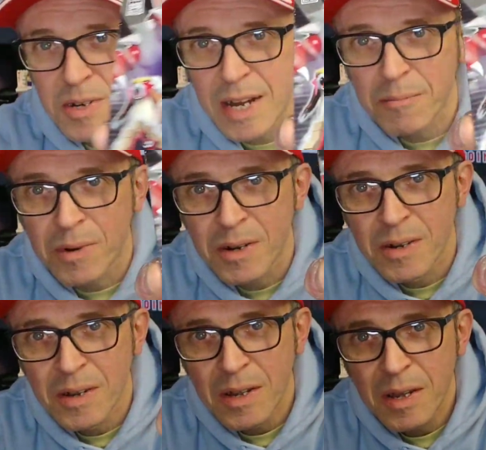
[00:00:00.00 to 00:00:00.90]
camera,
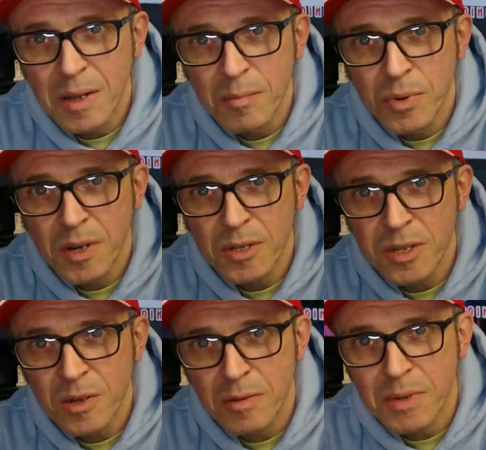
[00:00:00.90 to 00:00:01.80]
but it's
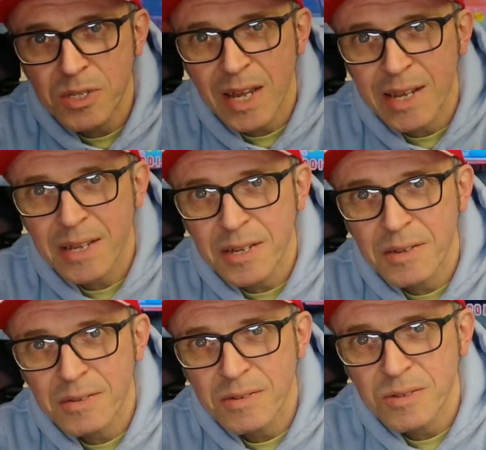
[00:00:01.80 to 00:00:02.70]
like metallic
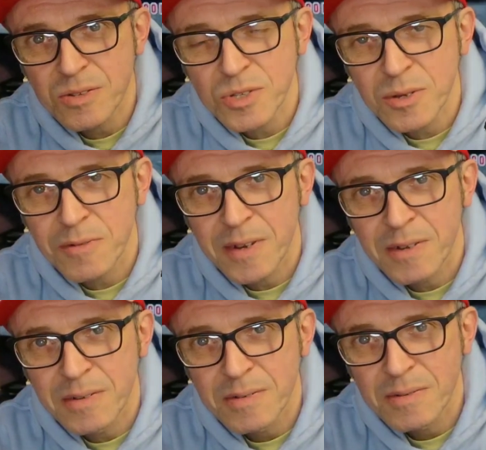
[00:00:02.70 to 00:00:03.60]
silver.
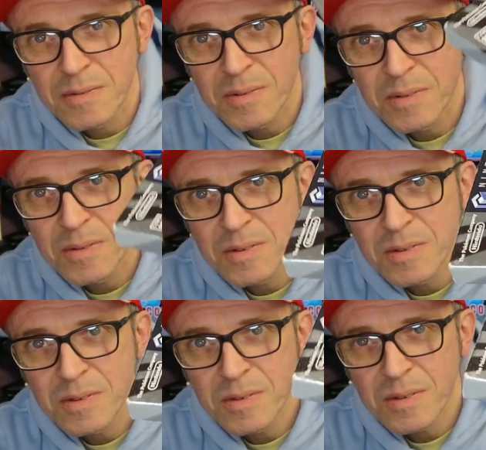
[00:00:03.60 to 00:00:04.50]

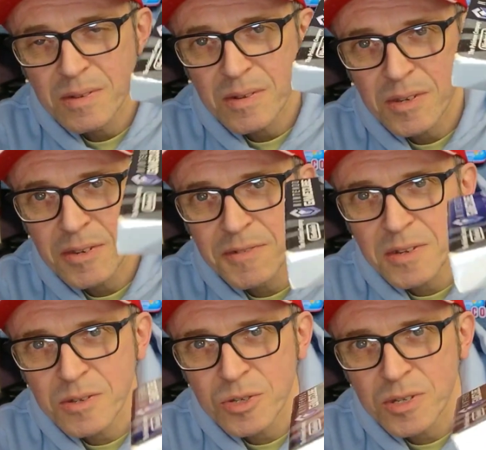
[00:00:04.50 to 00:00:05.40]
I don't know if you
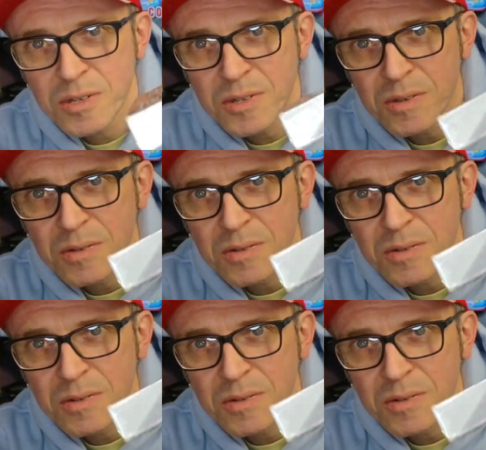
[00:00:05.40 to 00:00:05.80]
can see it.